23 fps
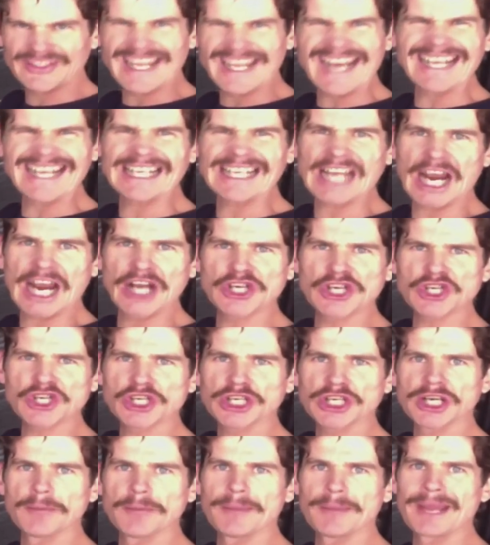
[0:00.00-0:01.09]
Dedication,
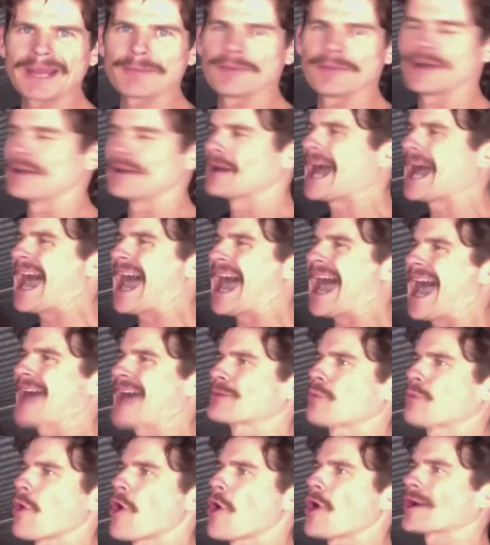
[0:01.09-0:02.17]
commitment,
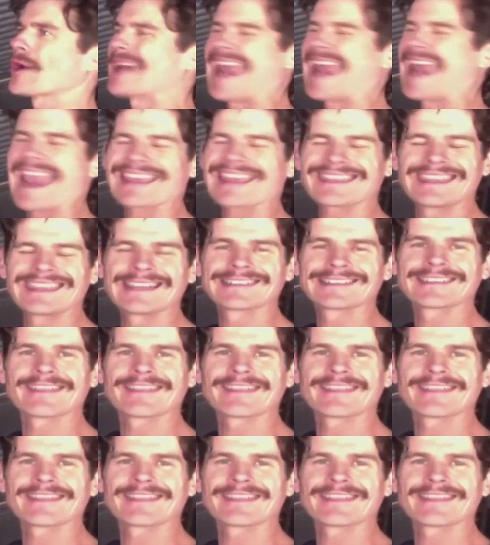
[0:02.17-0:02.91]
hard work, ethics.